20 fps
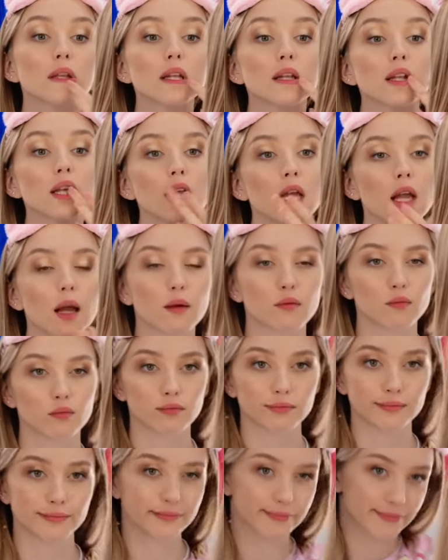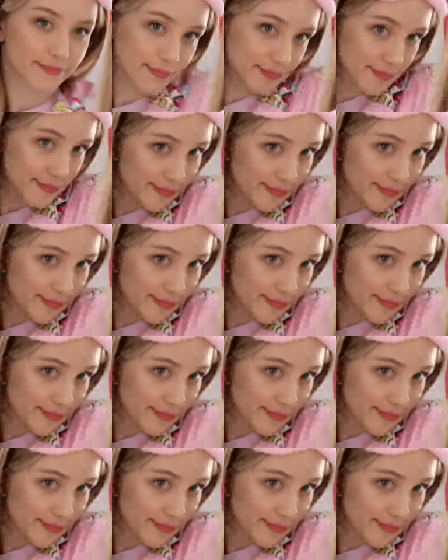I always need to look my